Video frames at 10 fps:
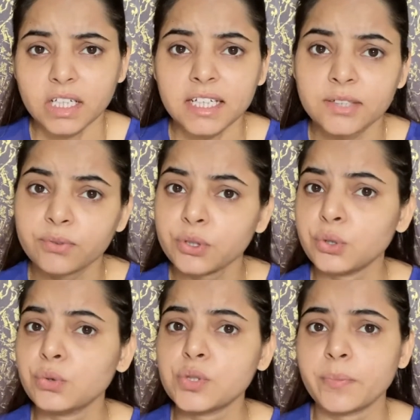if you
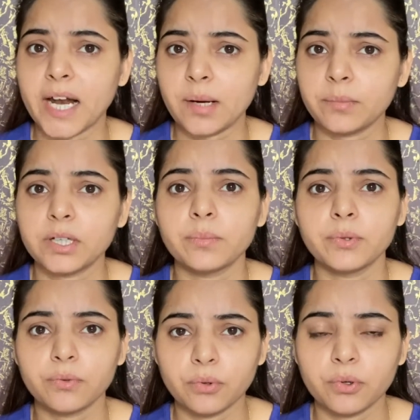use primer
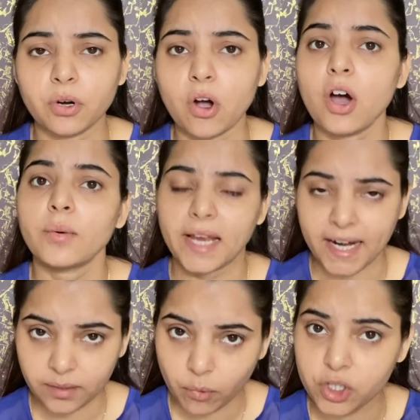before
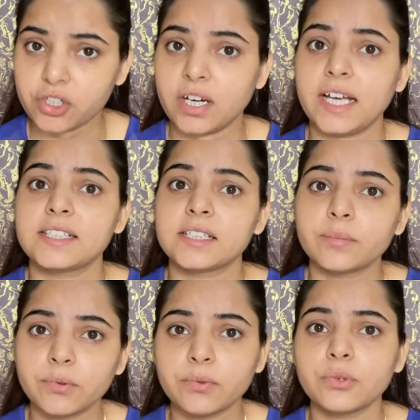and
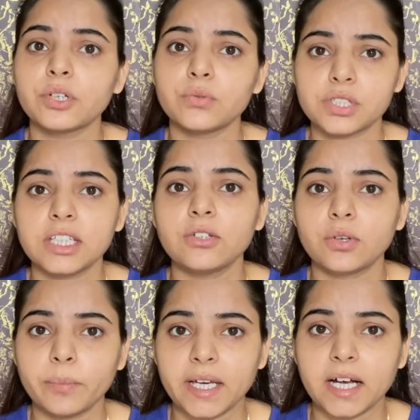moisturizer before using your
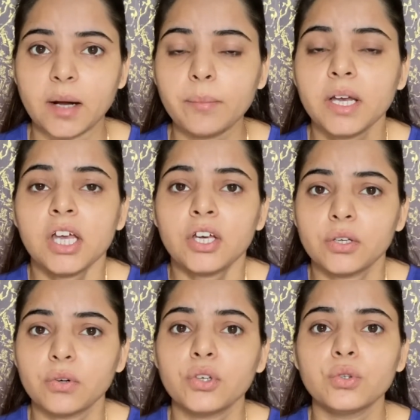makeup,
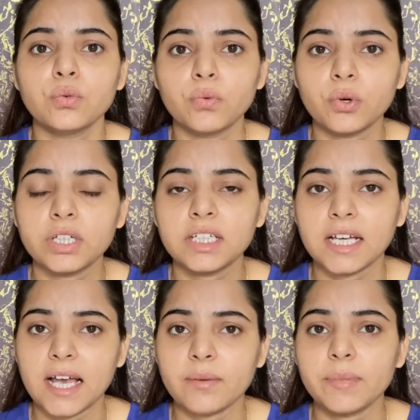you won't
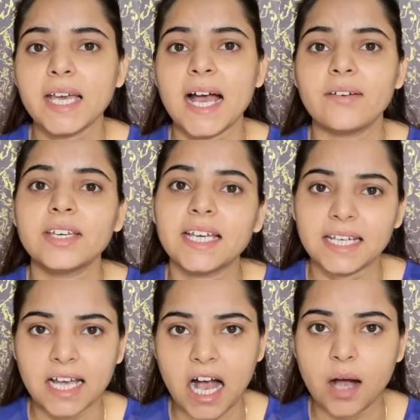be having
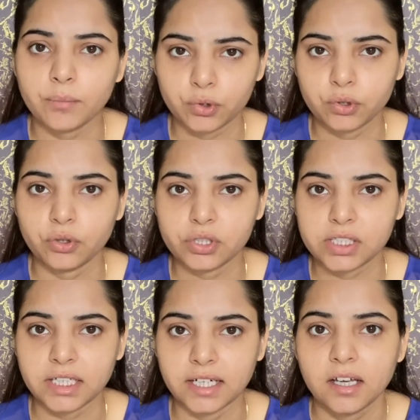any harm to your
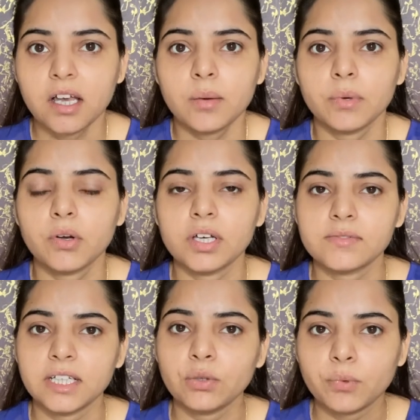skin, because
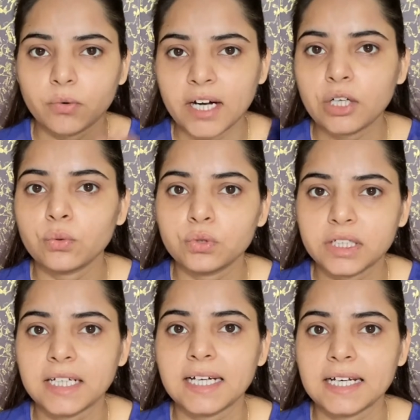when you provide
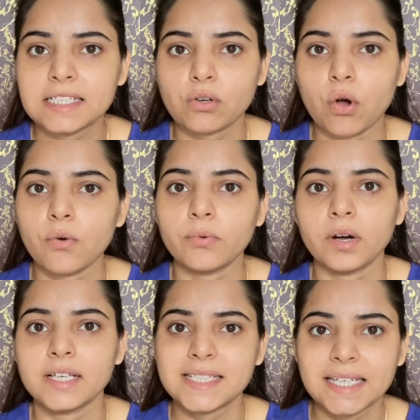2-3 layers of
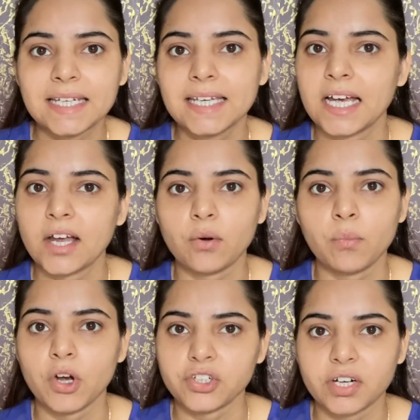skincare,
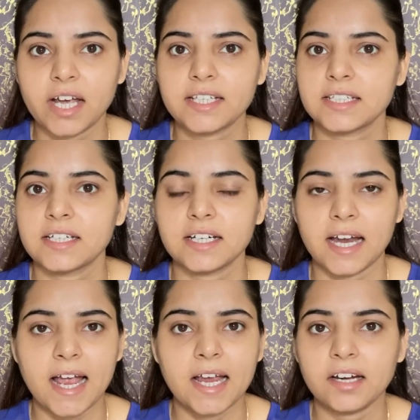
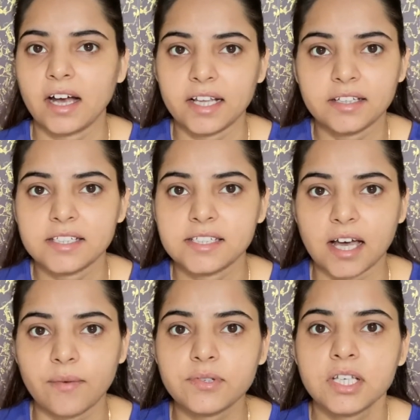moisturizer and other
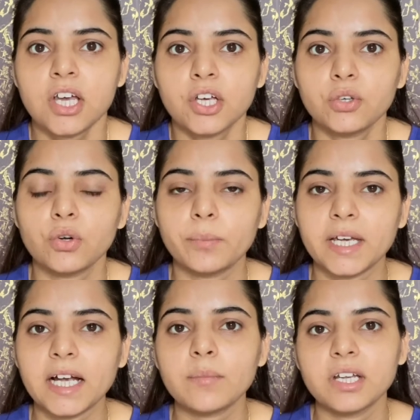stuffs, your
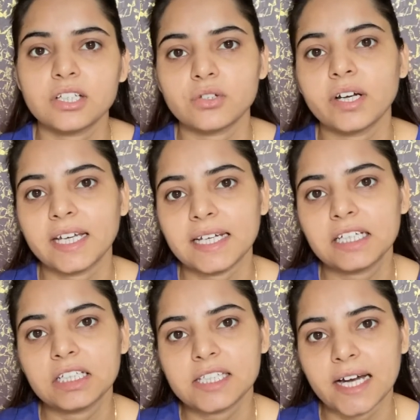makeup does not get
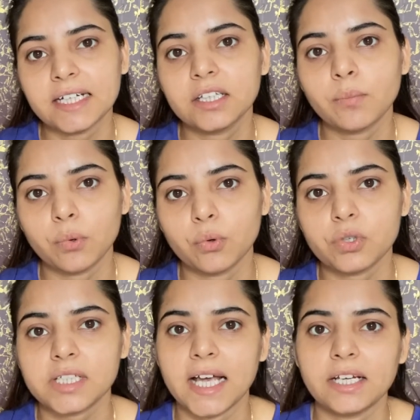inside the
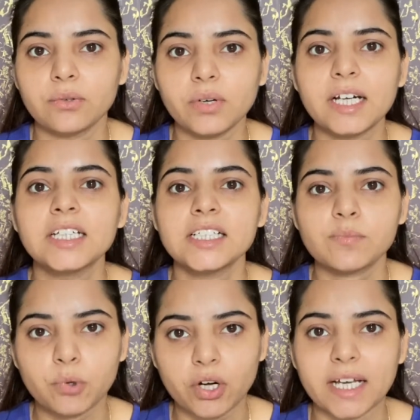pores, and it
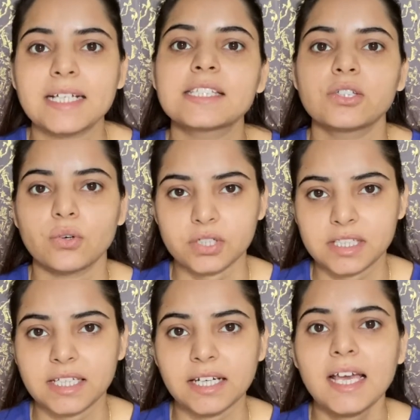just protects your
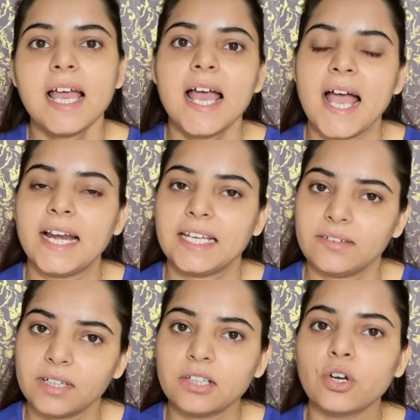skin, and
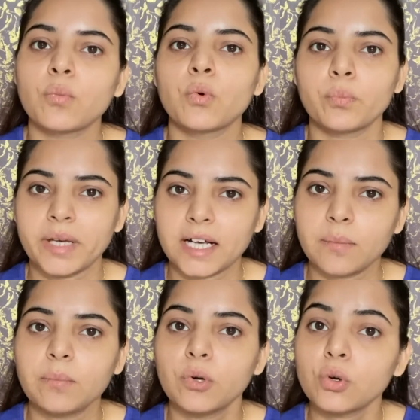even your
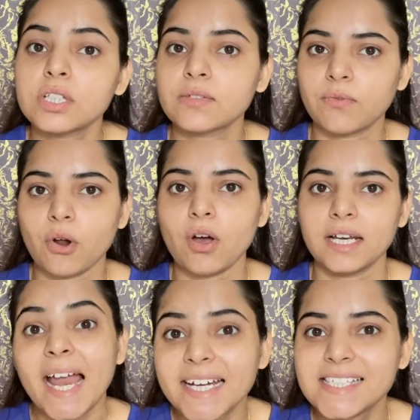makeup looks
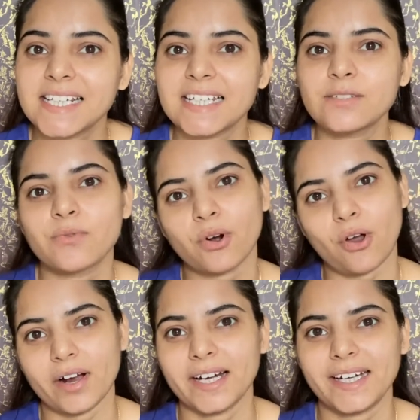flawless and stays for
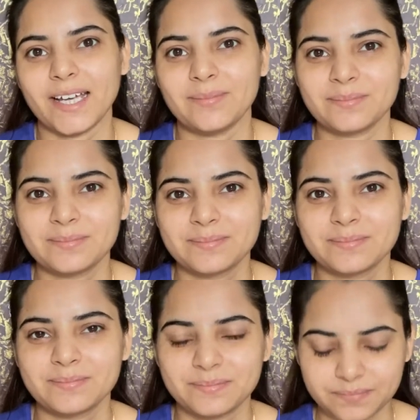longer time.
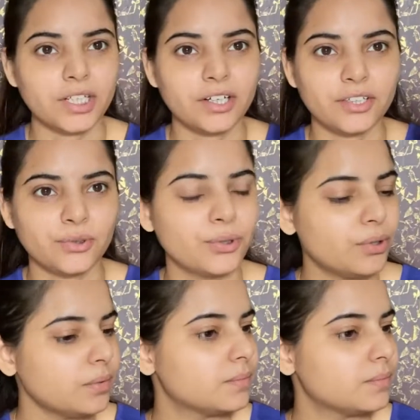Here you go.